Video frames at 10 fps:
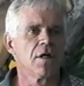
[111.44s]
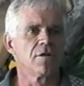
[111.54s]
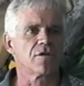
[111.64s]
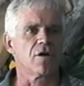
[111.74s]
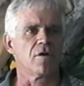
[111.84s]

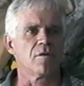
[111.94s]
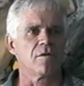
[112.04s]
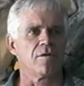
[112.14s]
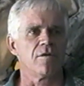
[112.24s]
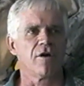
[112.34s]
So
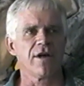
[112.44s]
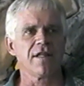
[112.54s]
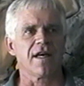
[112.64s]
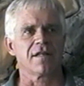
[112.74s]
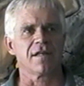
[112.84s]
knowing
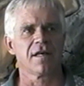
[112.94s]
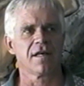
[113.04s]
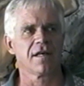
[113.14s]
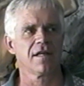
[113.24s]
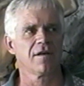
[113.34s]
that
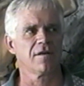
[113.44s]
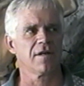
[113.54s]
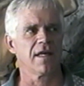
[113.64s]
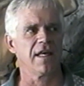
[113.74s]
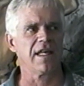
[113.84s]

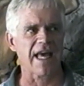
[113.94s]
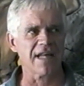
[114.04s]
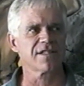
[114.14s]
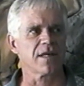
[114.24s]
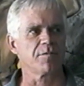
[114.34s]
it
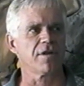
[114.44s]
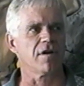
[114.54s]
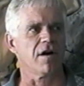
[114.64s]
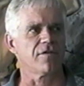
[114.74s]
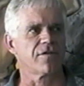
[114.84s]
had something to
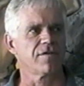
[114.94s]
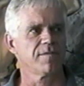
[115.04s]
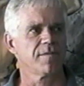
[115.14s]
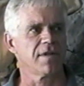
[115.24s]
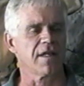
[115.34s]
offer,
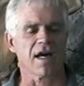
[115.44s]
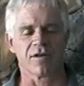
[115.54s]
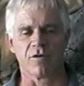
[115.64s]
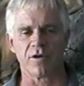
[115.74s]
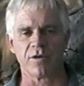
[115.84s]
and not
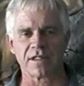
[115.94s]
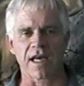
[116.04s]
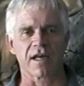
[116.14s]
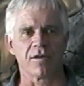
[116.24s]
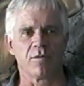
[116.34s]
knowing
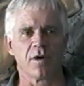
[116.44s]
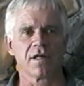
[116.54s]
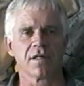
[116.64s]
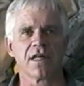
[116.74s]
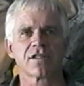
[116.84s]
exactly what,
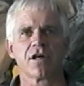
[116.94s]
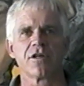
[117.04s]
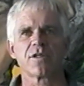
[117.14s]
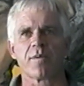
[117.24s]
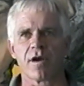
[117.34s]
I started
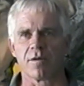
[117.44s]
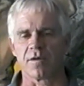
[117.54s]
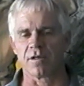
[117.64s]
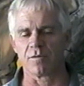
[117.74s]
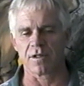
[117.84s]

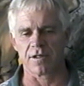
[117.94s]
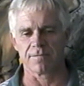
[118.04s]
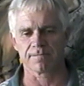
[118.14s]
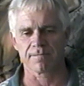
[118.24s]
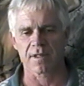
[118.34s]
experimenting with it.
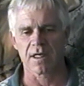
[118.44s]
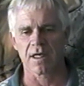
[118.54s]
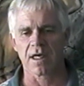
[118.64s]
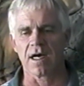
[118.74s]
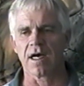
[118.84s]

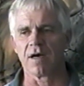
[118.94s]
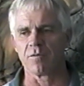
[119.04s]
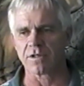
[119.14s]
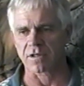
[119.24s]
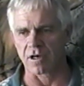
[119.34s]

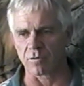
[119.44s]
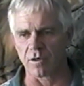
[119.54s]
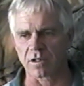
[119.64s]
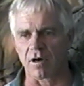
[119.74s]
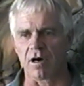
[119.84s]
We started
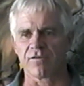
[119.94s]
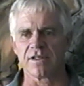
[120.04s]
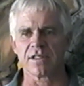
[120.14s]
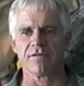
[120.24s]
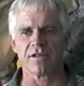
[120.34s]
with
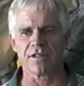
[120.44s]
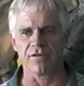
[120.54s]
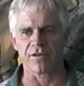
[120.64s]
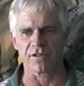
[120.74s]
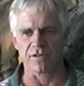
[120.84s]
offensive and
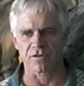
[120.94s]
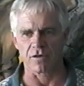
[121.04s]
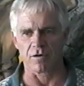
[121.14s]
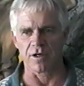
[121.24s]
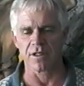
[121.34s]
defensive
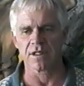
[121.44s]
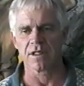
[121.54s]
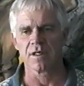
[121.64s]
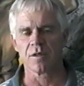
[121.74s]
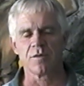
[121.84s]
scoring.
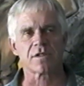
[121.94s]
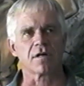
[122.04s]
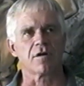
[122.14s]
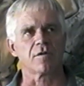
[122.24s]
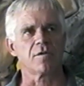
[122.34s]
We
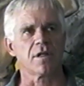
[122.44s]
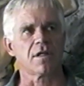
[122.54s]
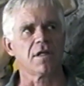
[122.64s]
started with